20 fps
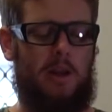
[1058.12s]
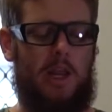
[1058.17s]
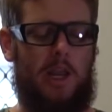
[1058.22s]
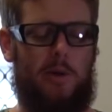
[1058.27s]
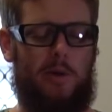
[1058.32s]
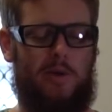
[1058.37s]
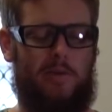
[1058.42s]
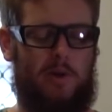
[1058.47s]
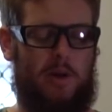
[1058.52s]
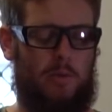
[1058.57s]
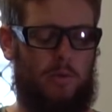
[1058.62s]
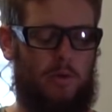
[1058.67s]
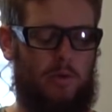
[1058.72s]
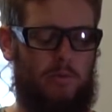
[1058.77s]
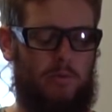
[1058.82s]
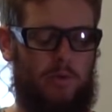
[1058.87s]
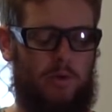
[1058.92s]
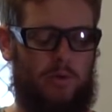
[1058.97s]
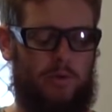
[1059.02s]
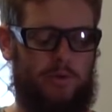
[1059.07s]
However,
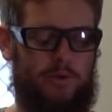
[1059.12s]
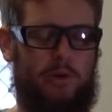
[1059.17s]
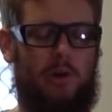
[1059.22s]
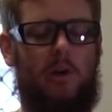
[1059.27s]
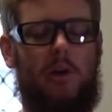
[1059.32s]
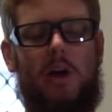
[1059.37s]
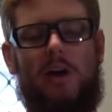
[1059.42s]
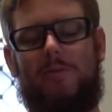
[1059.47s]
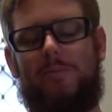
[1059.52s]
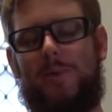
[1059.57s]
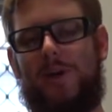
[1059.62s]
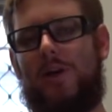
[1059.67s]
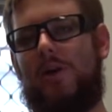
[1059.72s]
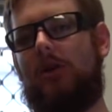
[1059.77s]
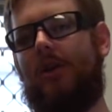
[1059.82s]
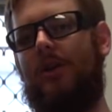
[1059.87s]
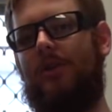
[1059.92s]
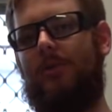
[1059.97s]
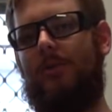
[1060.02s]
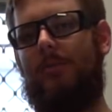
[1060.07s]
what would also have been
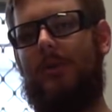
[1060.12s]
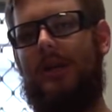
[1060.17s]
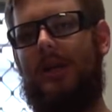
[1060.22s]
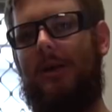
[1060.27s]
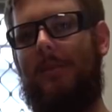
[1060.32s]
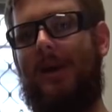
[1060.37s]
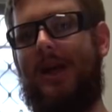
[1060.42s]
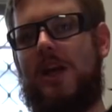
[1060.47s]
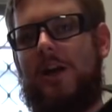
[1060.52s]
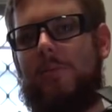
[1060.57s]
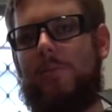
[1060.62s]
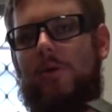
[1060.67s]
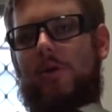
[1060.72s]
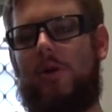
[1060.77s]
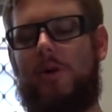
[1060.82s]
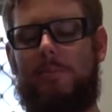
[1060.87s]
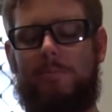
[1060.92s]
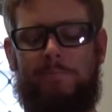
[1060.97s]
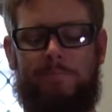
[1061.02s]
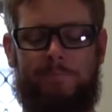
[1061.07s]
nice would be a mag
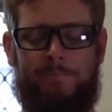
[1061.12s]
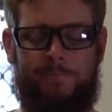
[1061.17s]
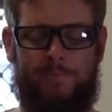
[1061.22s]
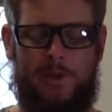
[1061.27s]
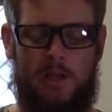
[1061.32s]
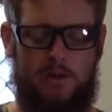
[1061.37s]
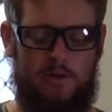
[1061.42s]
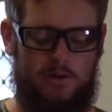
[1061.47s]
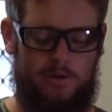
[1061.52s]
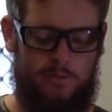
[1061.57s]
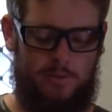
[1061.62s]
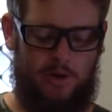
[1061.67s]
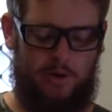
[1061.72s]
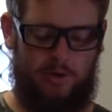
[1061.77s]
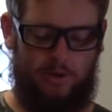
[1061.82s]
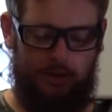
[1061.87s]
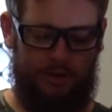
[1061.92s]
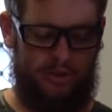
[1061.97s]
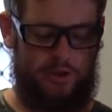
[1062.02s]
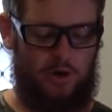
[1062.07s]
prime. To my
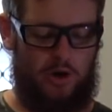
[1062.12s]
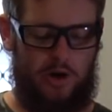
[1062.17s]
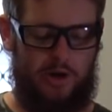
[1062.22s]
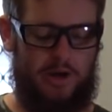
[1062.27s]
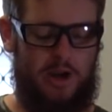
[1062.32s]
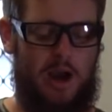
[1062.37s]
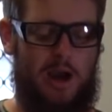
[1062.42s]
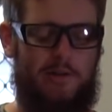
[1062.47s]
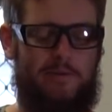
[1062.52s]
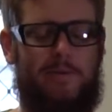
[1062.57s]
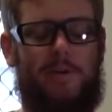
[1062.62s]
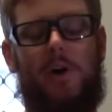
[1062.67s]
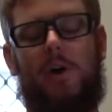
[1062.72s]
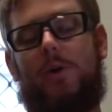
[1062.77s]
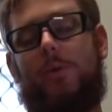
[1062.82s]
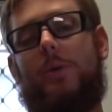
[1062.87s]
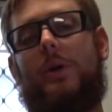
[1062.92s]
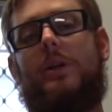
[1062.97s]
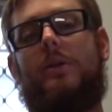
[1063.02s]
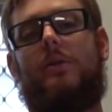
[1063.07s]
knowledge, I can't
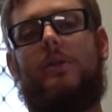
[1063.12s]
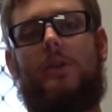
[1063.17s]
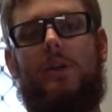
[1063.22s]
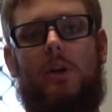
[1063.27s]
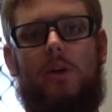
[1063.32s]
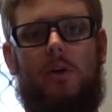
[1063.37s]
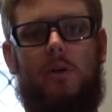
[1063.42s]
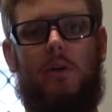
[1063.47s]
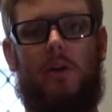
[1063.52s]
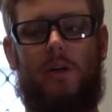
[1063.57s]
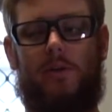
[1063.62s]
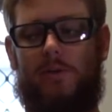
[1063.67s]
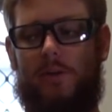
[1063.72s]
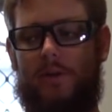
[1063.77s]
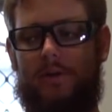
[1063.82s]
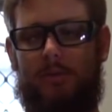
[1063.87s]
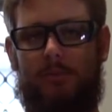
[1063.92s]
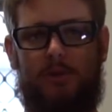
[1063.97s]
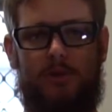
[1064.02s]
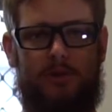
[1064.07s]
find one. So as
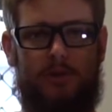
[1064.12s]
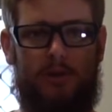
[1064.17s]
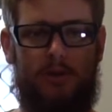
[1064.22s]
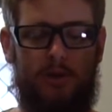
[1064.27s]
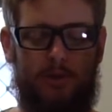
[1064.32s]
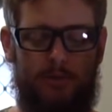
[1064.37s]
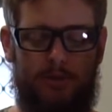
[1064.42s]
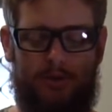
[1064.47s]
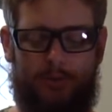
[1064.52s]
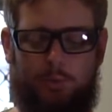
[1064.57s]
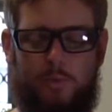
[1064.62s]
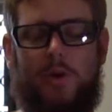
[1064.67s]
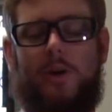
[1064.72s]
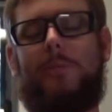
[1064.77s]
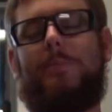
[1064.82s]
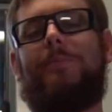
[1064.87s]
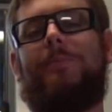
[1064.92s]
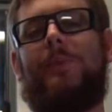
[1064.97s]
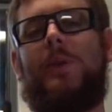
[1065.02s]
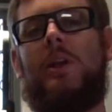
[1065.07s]
far as I'm concerned, there isn't
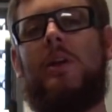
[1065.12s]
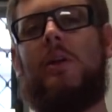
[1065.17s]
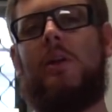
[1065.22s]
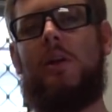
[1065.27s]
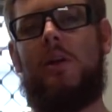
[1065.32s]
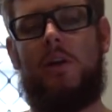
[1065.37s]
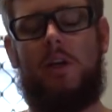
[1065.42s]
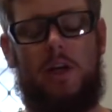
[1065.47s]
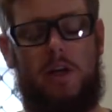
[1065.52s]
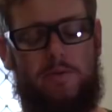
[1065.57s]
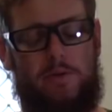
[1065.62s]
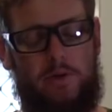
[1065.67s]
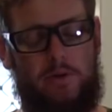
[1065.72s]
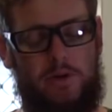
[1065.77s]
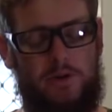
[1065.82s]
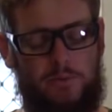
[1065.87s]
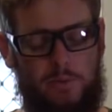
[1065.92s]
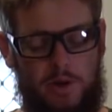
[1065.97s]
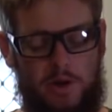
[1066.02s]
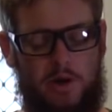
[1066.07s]
one. If
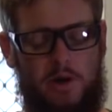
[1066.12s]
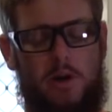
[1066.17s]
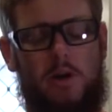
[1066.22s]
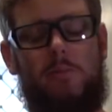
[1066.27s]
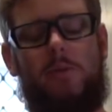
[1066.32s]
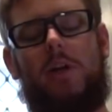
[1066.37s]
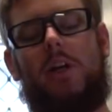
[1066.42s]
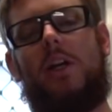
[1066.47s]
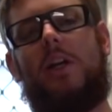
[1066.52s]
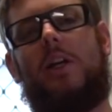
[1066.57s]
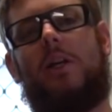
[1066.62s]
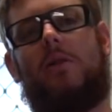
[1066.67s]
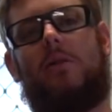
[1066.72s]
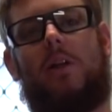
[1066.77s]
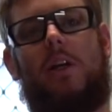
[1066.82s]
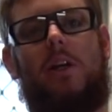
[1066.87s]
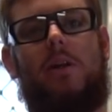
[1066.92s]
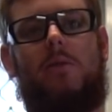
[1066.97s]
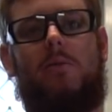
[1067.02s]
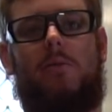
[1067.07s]
there is one and I'm an idiot,
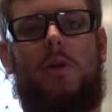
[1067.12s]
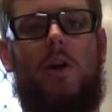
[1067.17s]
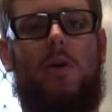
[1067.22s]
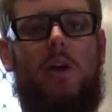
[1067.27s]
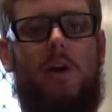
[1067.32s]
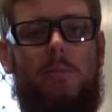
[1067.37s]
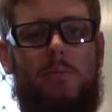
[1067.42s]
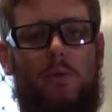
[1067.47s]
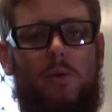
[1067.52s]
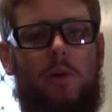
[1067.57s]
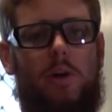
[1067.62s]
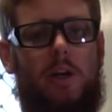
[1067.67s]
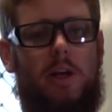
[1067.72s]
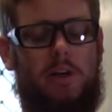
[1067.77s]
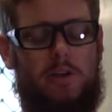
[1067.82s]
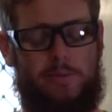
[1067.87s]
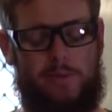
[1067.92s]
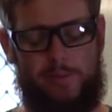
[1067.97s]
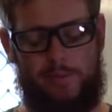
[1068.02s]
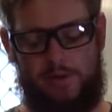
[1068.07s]
then go ahead and point it
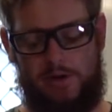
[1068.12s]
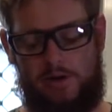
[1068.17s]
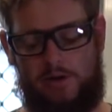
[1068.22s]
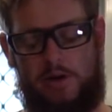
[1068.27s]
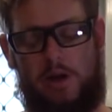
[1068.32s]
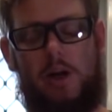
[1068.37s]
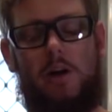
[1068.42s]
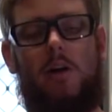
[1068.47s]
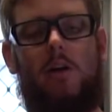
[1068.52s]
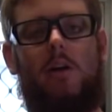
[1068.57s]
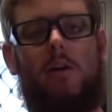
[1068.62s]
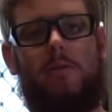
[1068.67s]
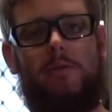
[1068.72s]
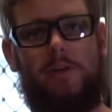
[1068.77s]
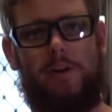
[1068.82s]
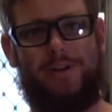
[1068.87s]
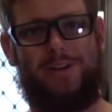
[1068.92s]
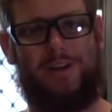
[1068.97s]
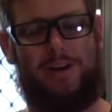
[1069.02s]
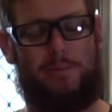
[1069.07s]
out to me below and I'll
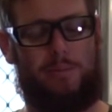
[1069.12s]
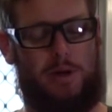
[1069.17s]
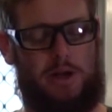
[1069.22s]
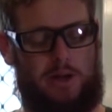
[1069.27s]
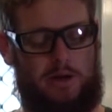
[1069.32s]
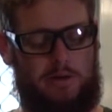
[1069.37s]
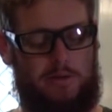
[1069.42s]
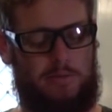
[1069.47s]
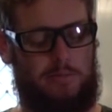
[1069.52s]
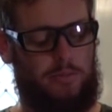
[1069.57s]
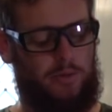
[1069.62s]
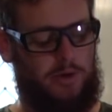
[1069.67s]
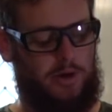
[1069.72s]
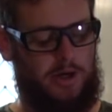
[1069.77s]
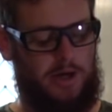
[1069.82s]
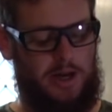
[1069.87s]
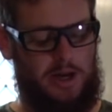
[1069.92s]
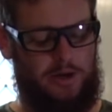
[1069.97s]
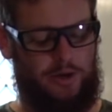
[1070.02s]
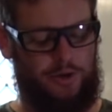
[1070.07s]
fix up and put
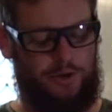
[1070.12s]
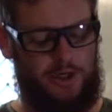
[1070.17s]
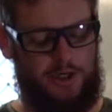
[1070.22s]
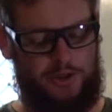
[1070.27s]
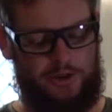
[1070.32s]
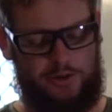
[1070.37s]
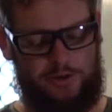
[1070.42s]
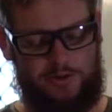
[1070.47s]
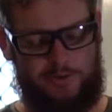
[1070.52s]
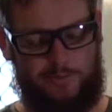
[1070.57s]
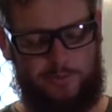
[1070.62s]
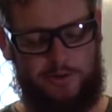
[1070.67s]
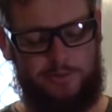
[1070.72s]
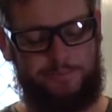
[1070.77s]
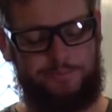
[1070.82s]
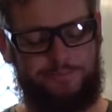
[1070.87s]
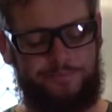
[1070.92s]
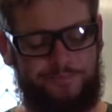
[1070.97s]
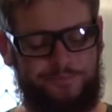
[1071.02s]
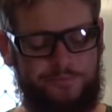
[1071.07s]
in an annotation
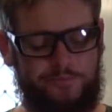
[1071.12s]
somewhere.